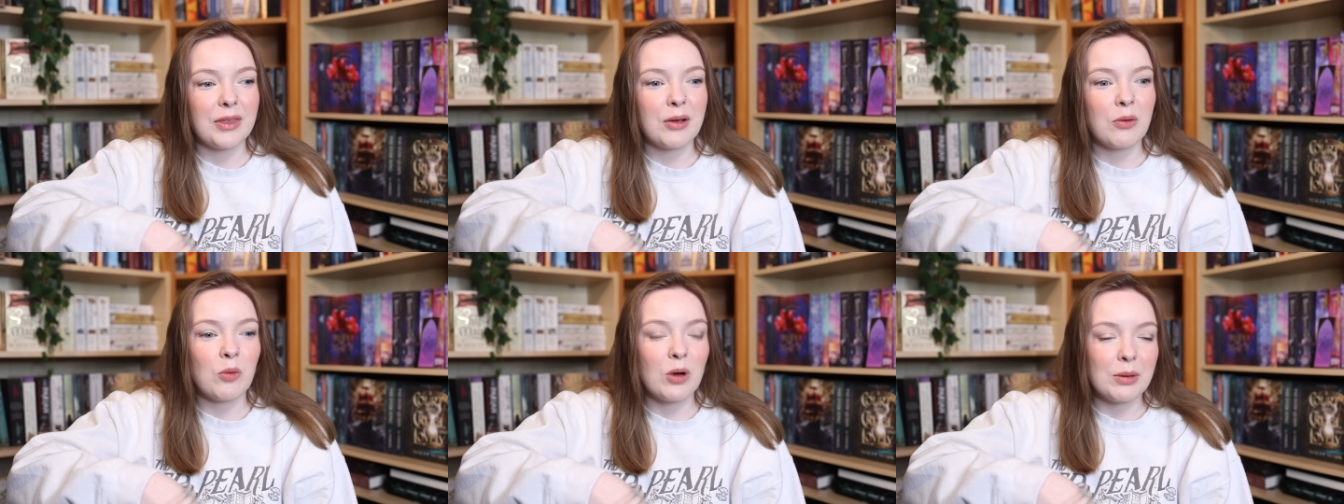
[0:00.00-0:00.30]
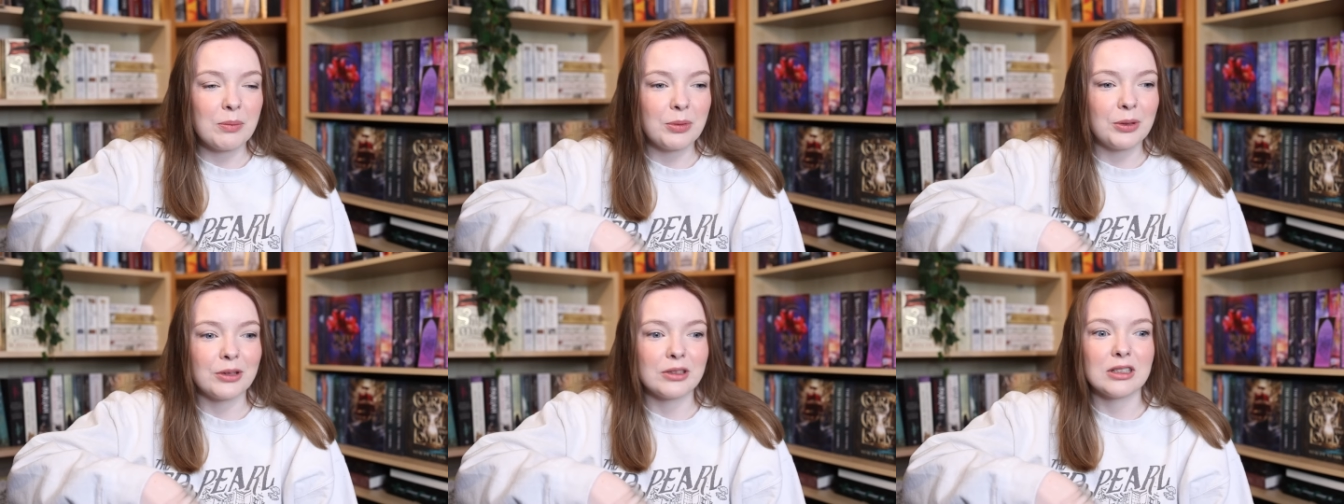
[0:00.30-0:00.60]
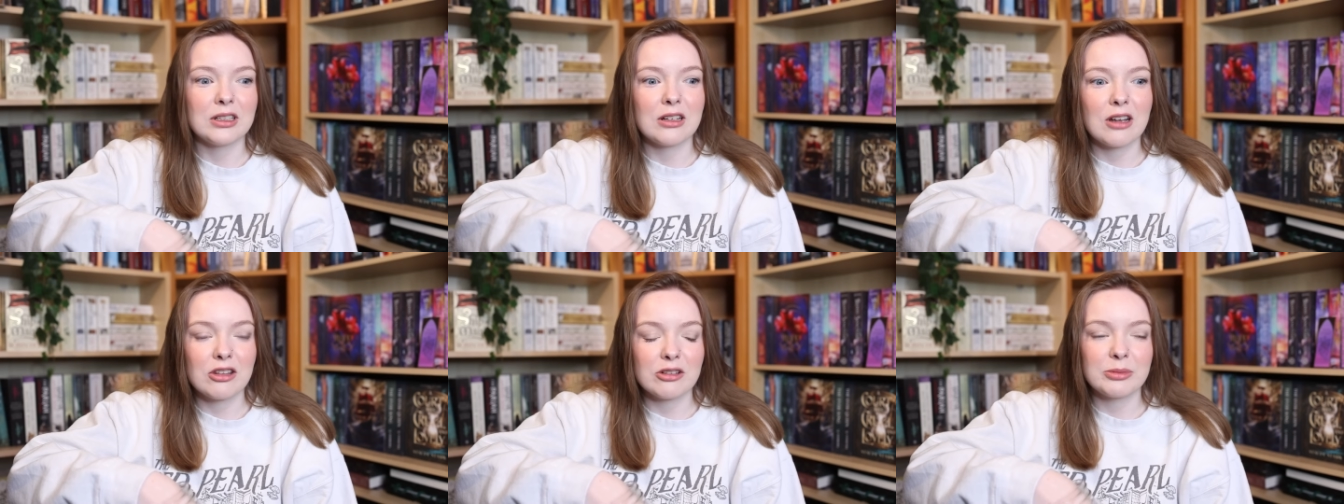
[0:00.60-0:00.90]
one book,
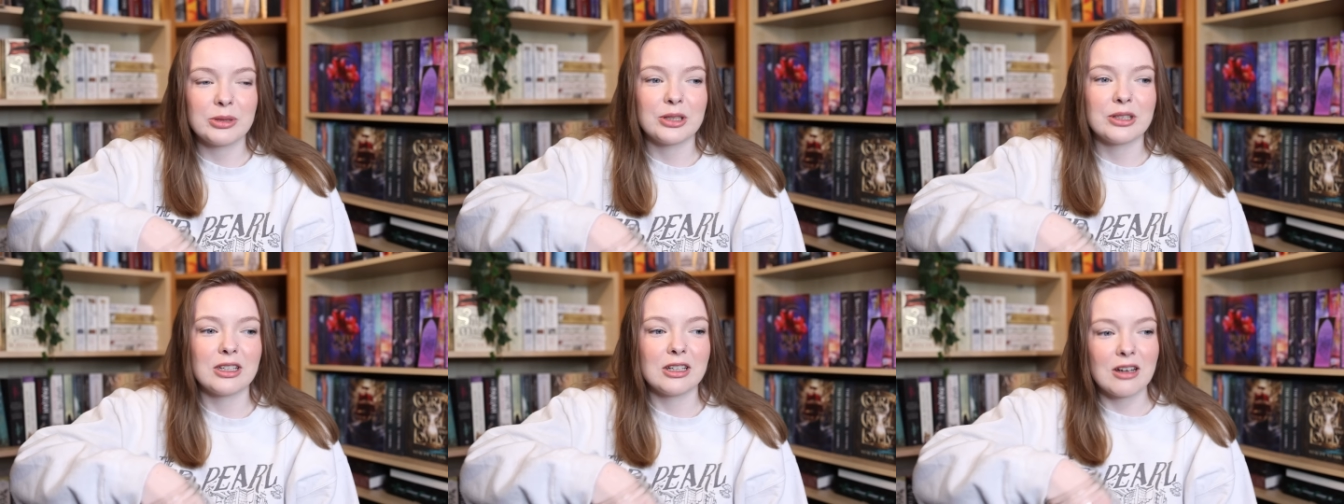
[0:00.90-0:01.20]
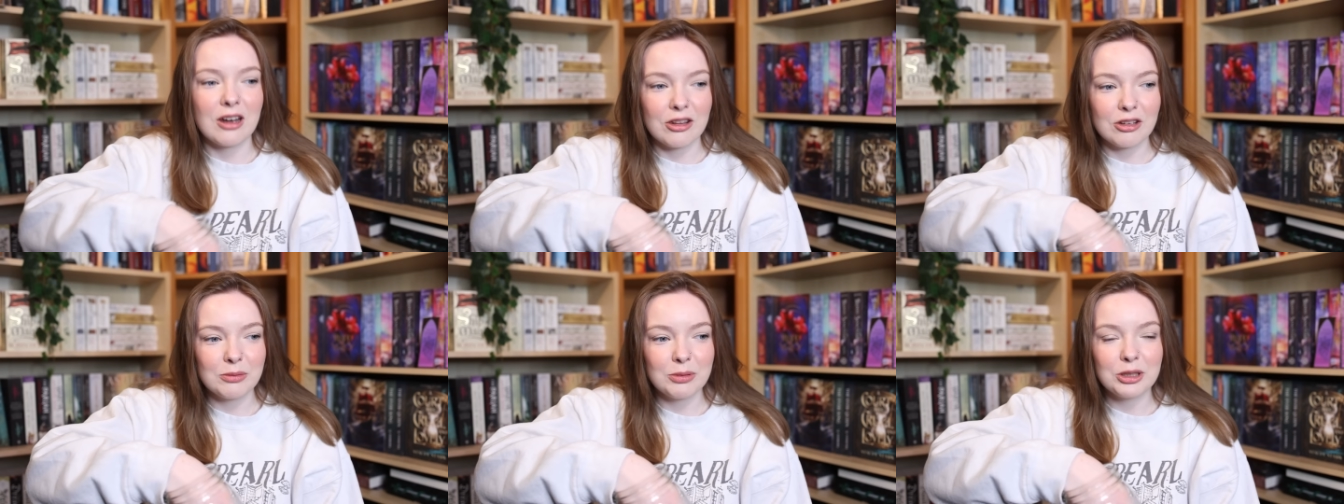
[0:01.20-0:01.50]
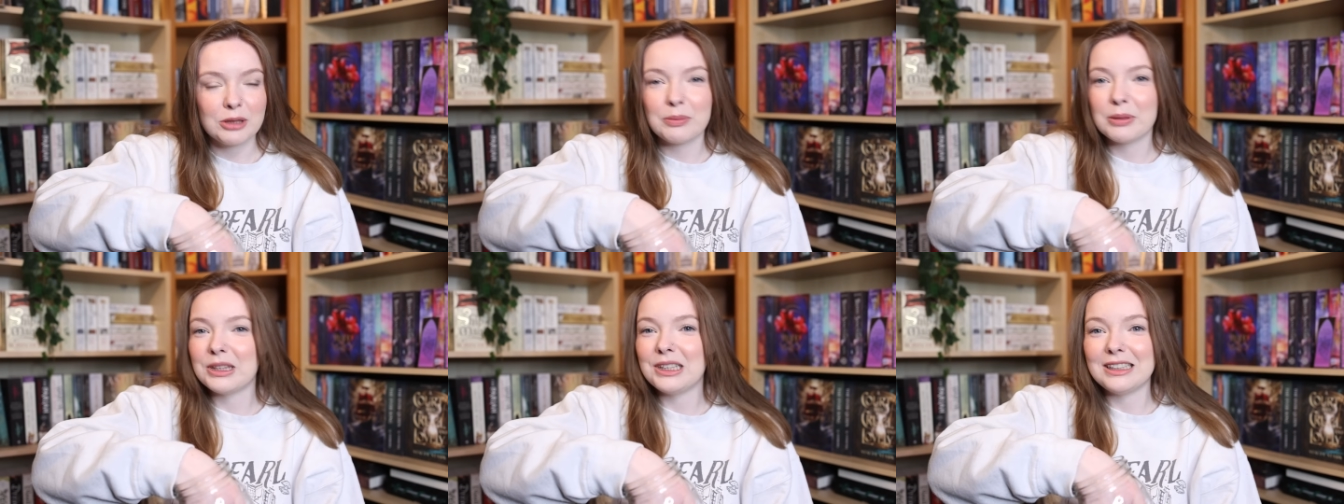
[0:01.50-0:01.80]
then another book, then another
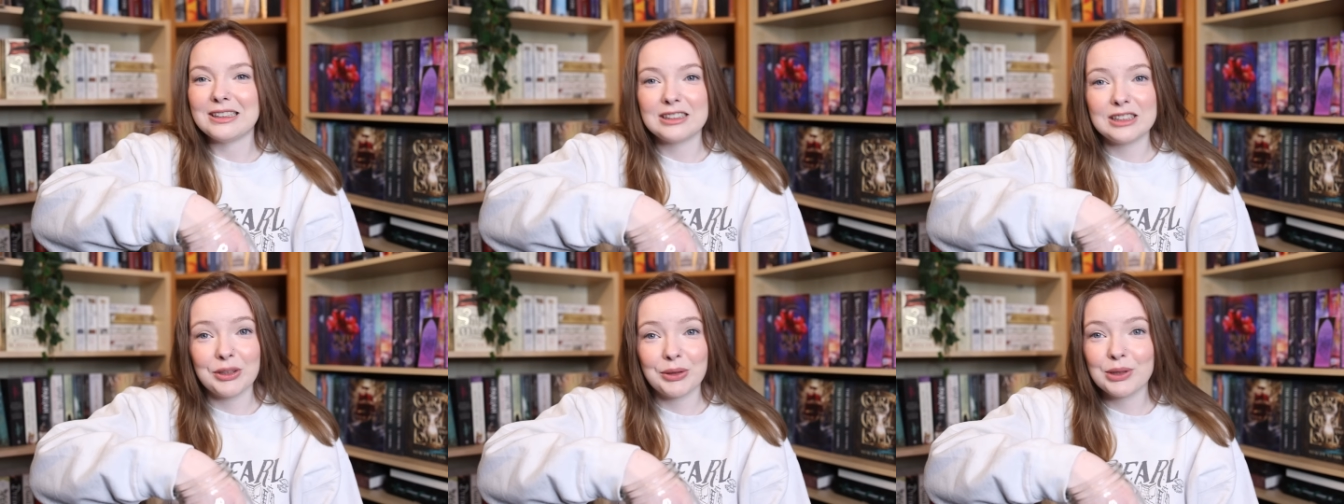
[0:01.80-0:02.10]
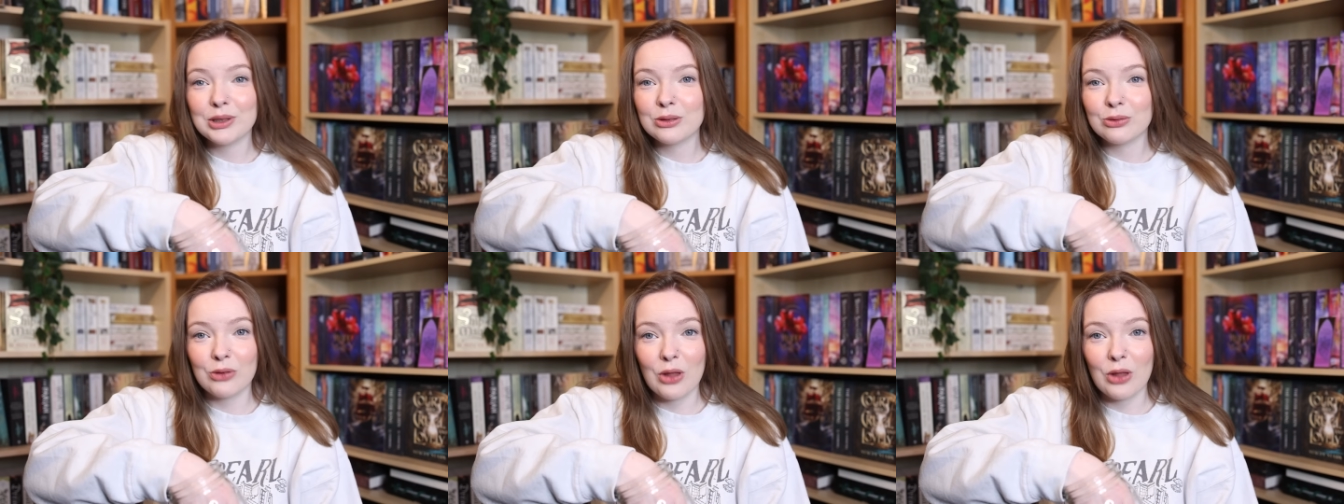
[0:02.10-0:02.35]
book, but these series